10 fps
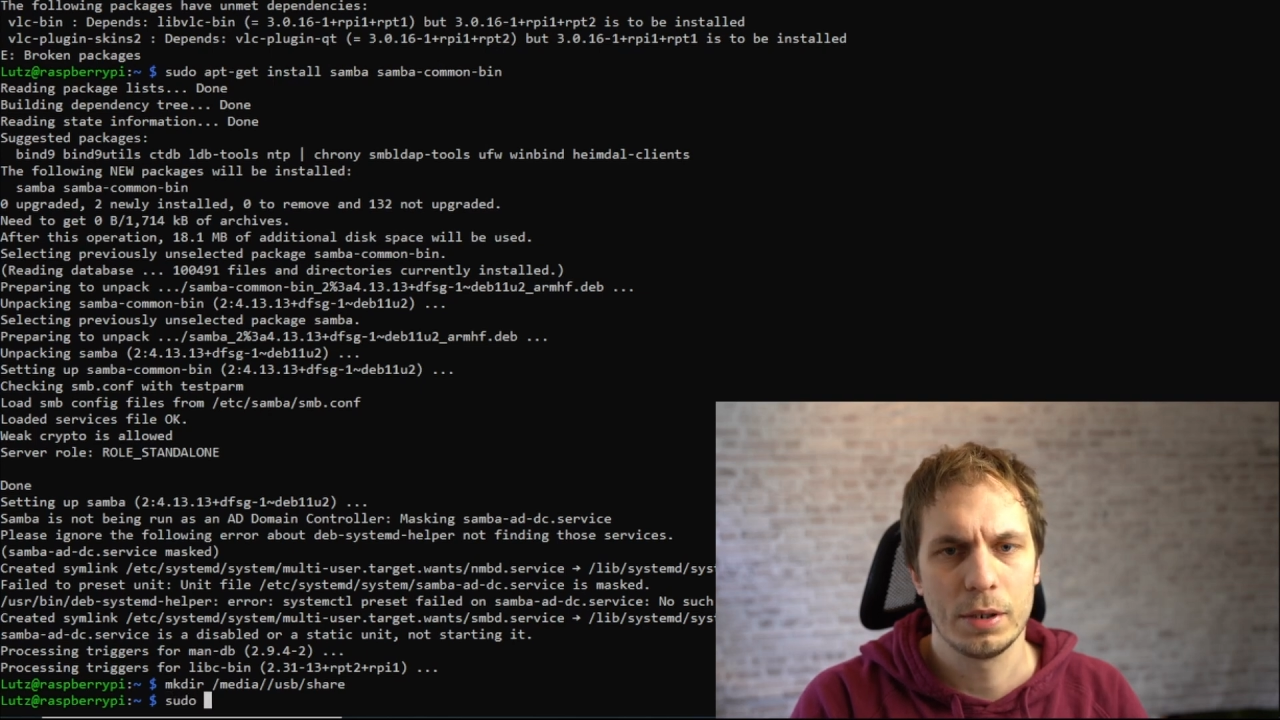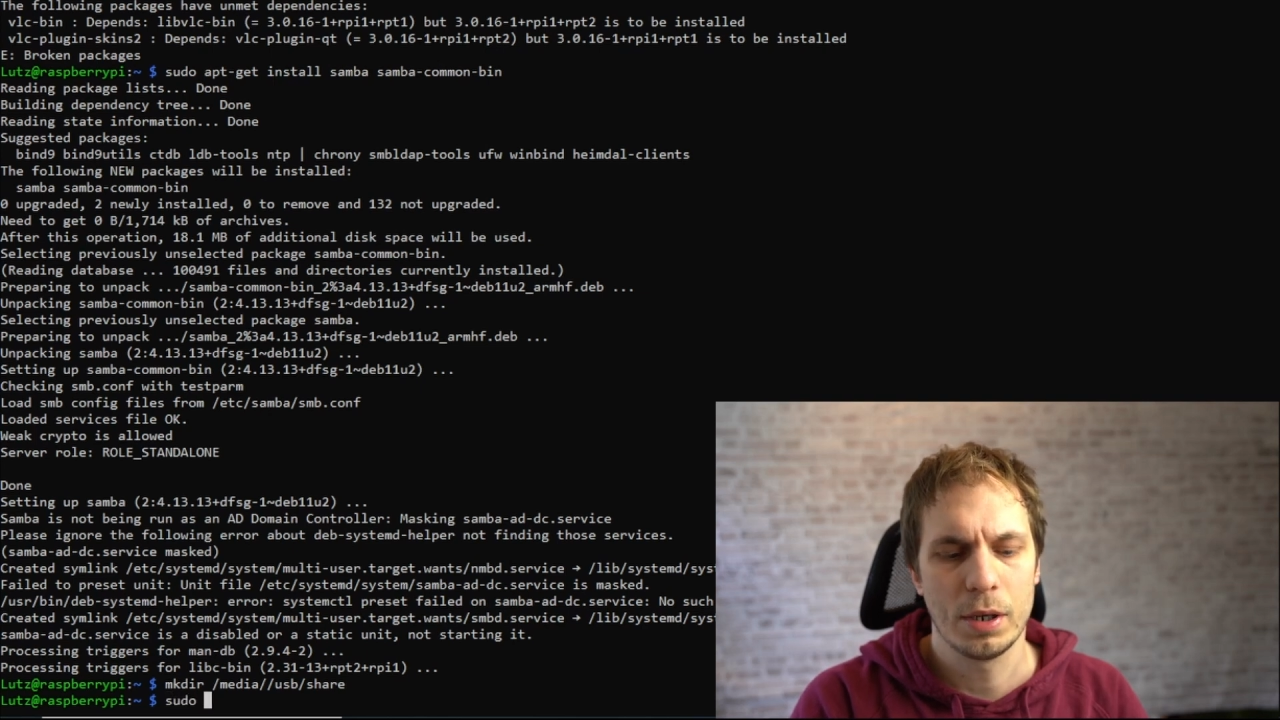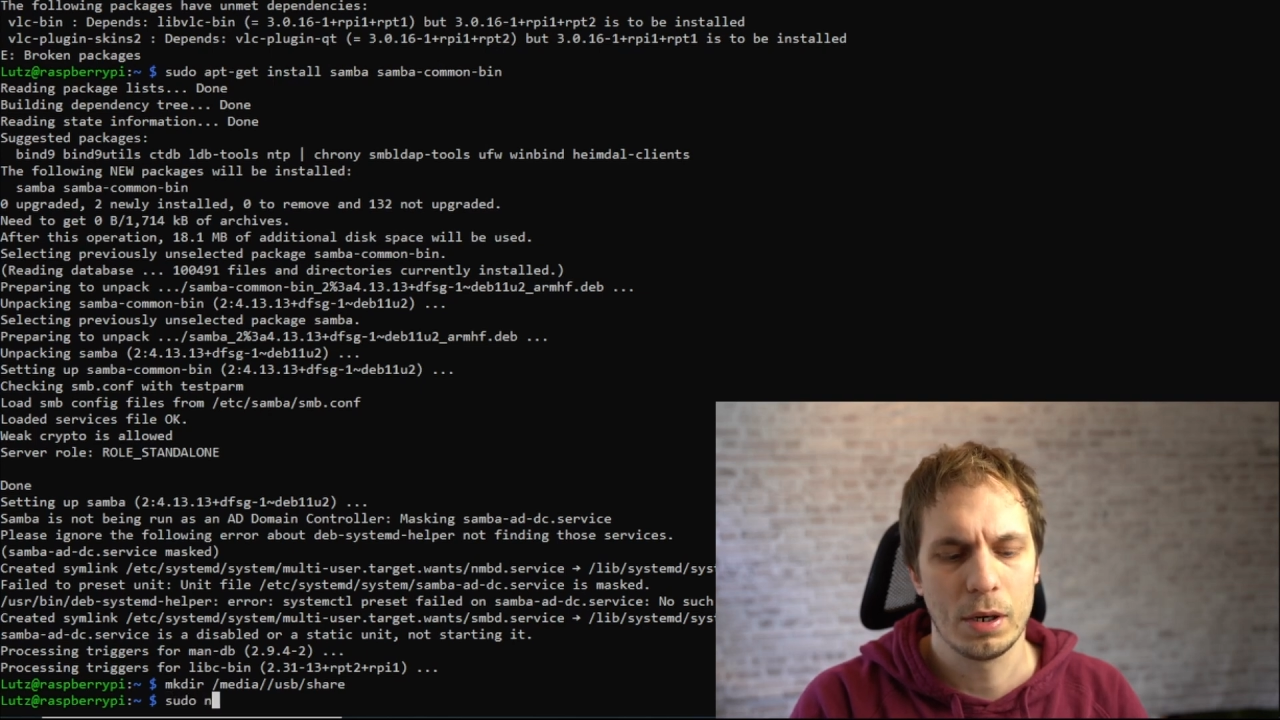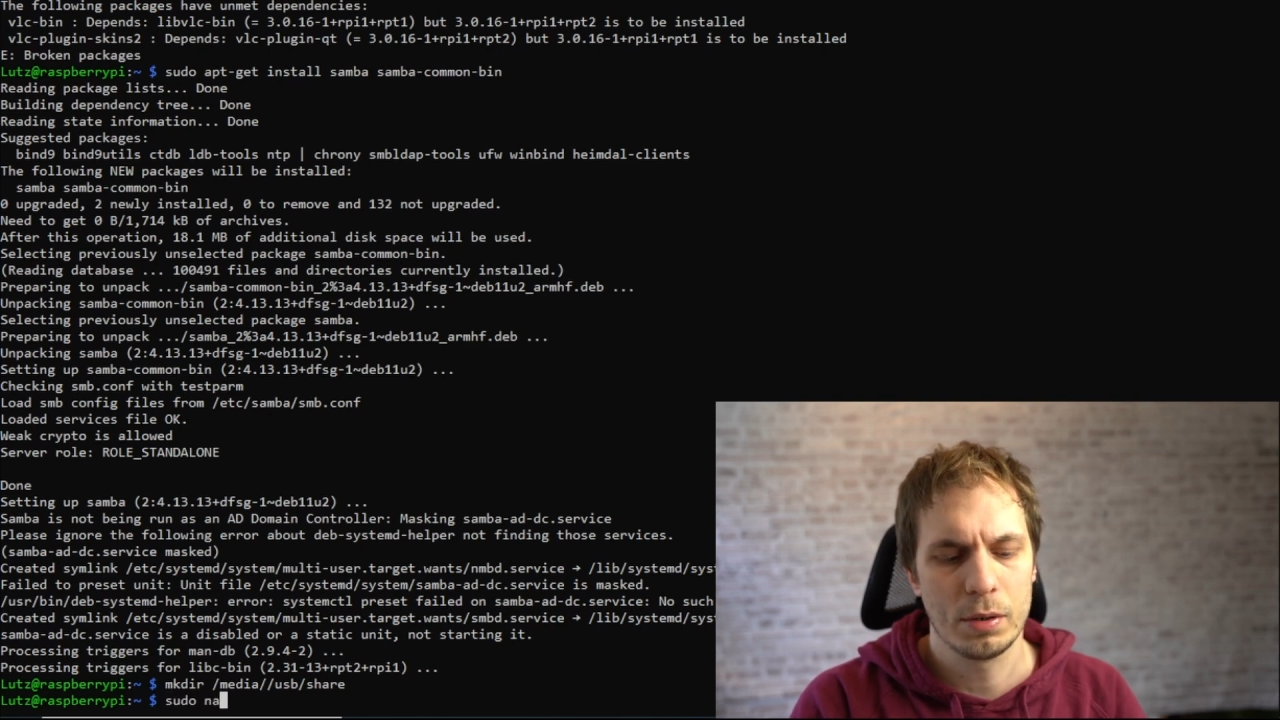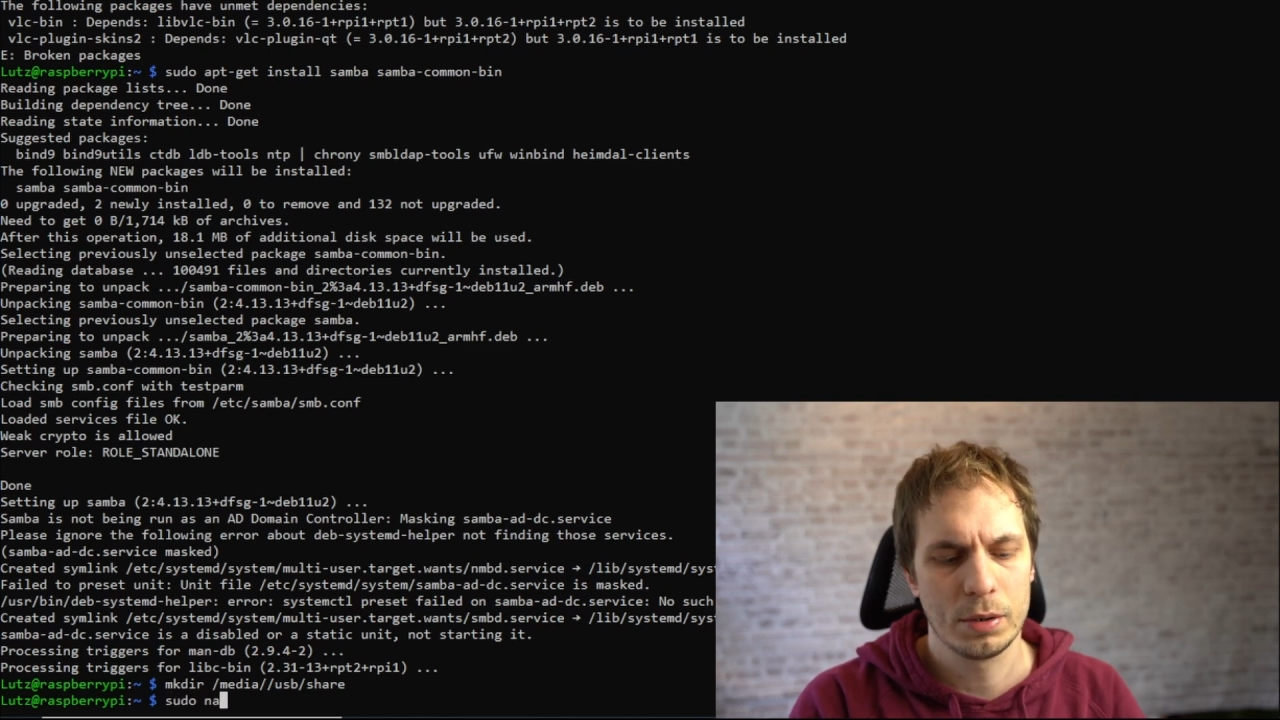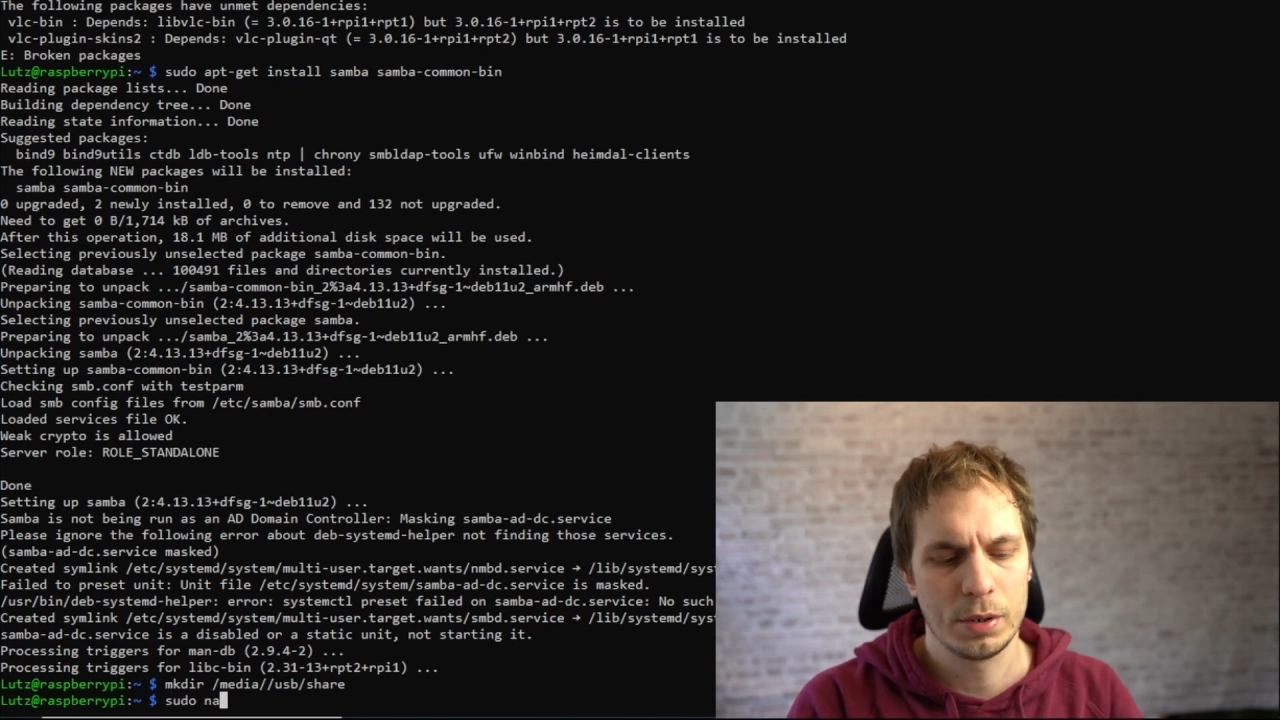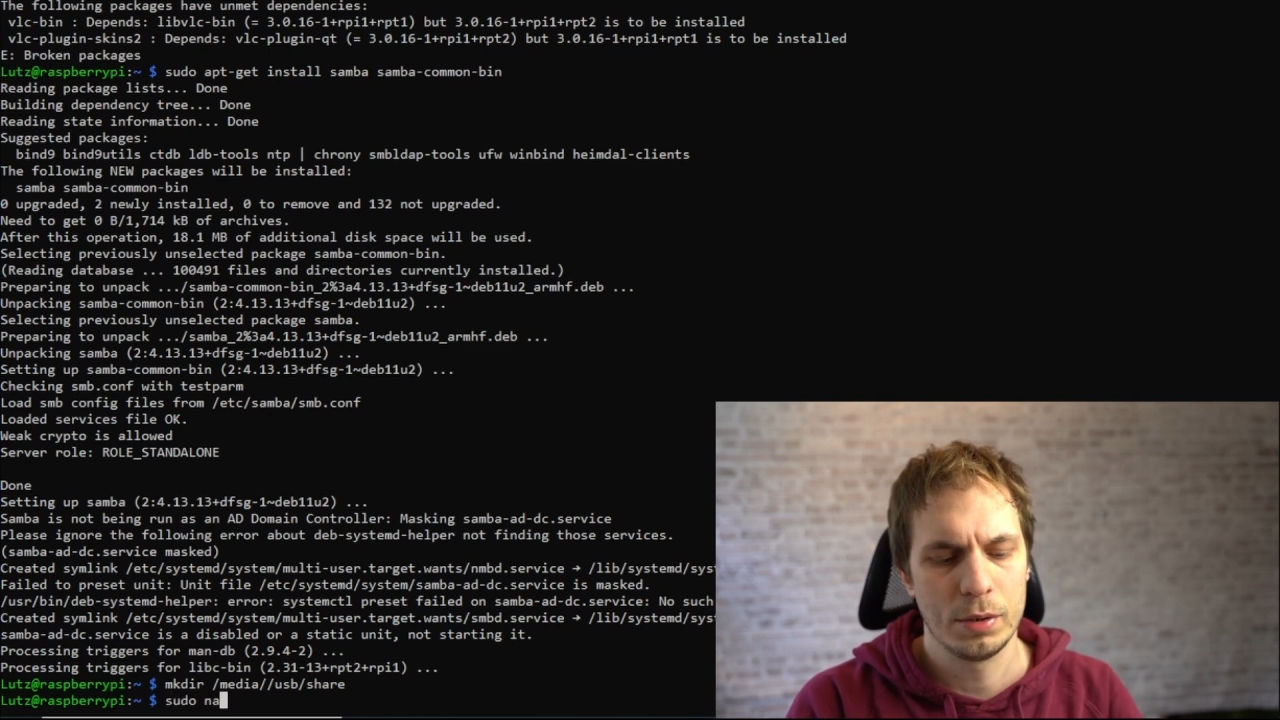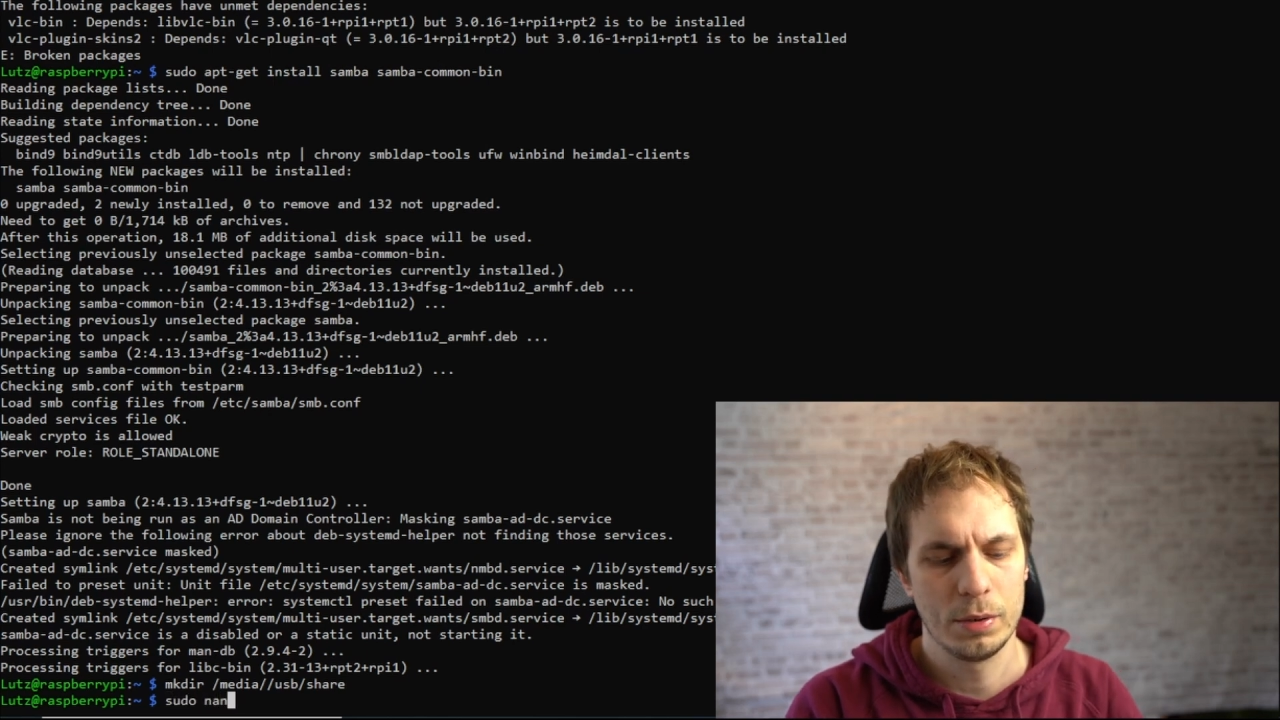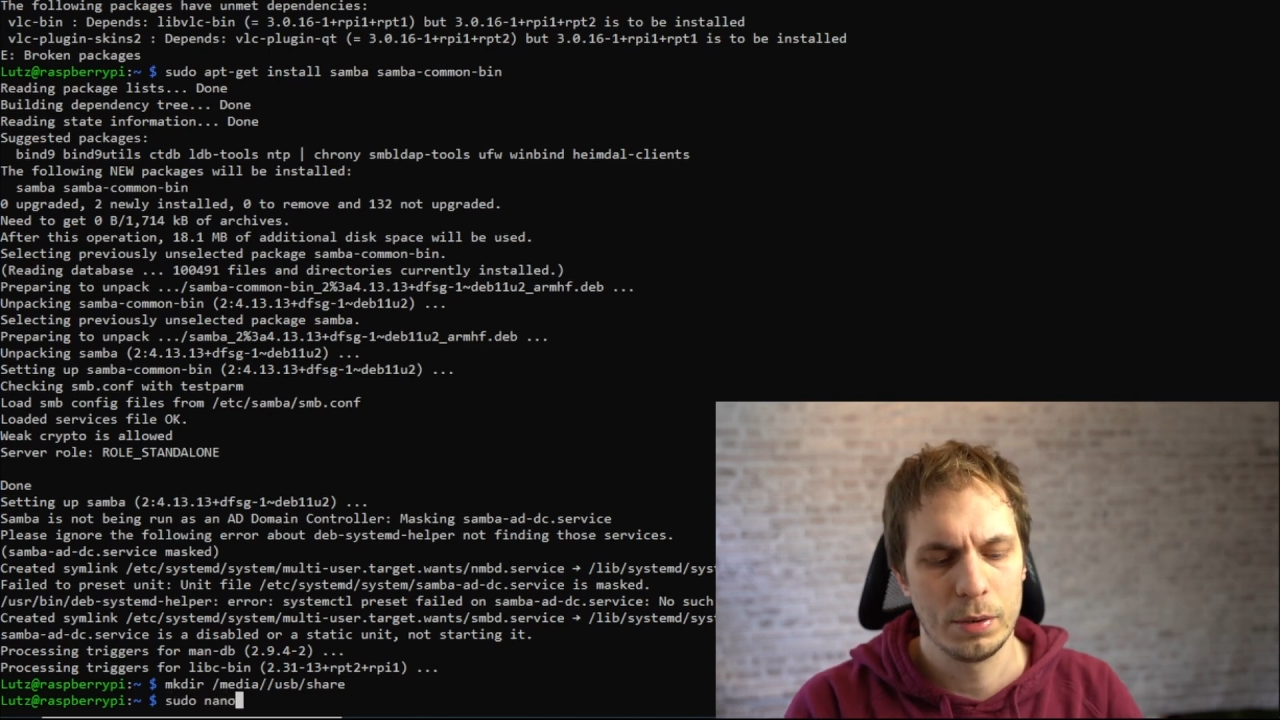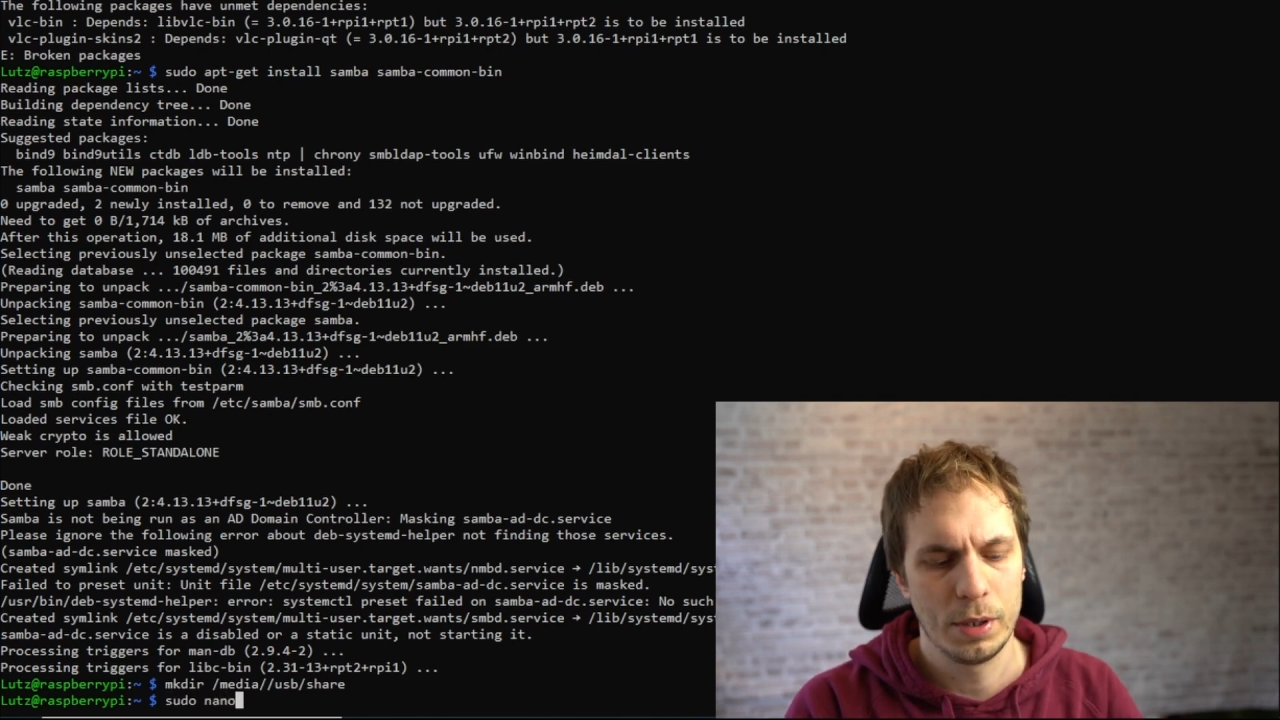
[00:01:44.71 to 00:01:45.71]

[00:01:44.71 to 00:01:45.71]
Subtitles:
go to